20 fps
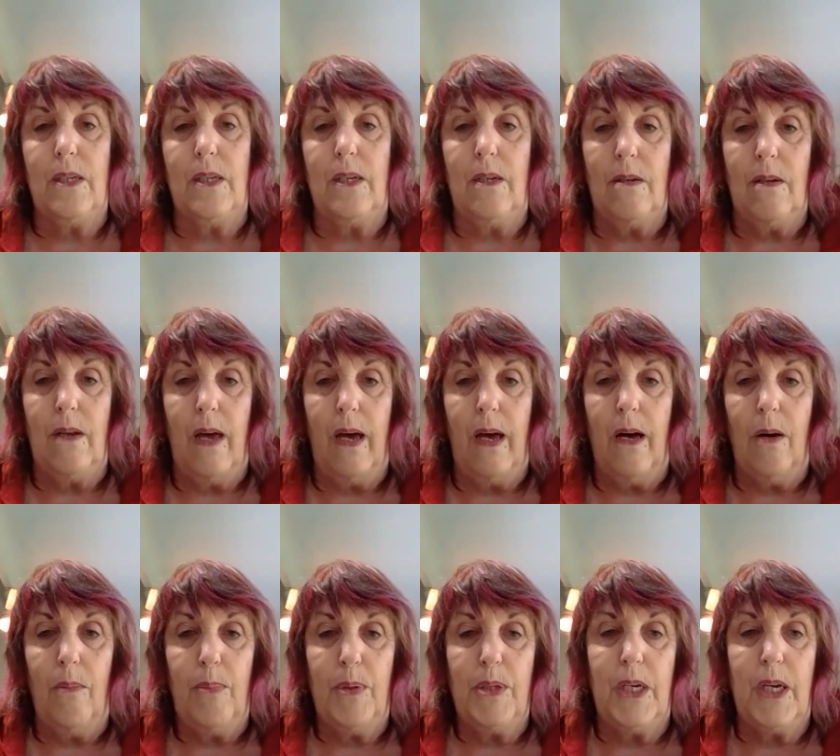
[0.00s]
in
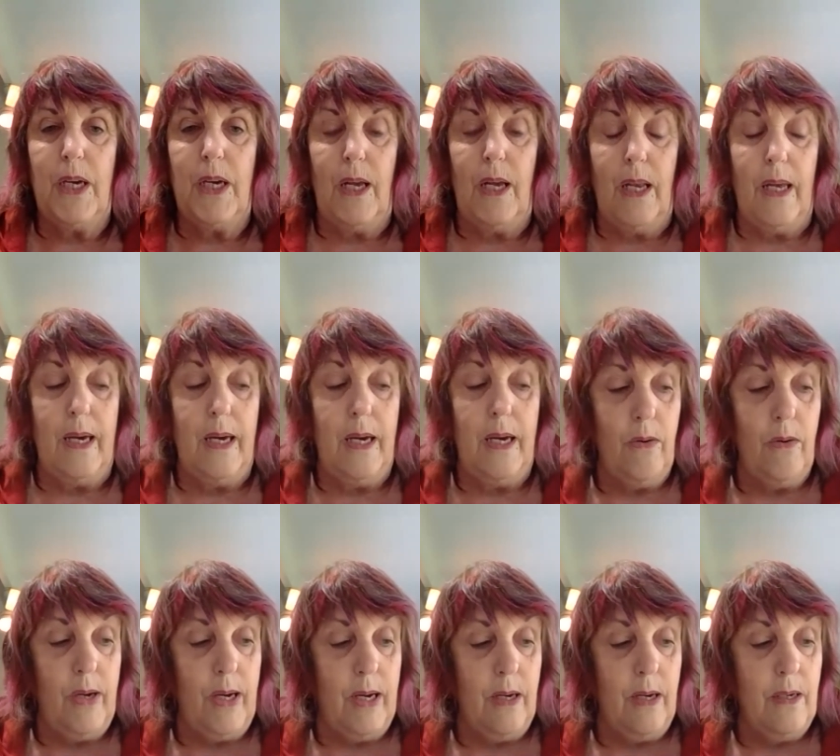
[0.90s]
our particular
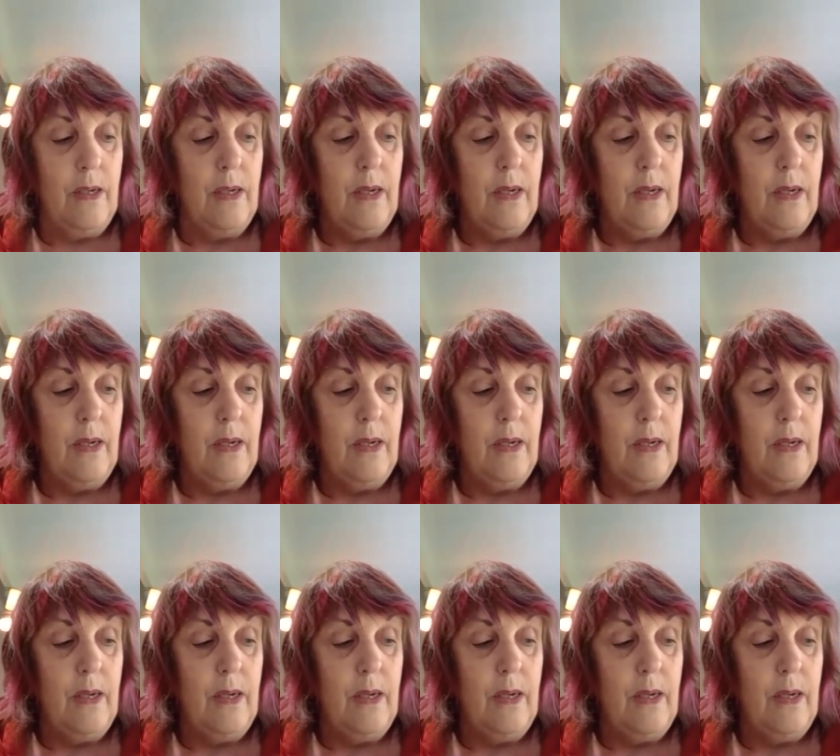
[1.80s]
area.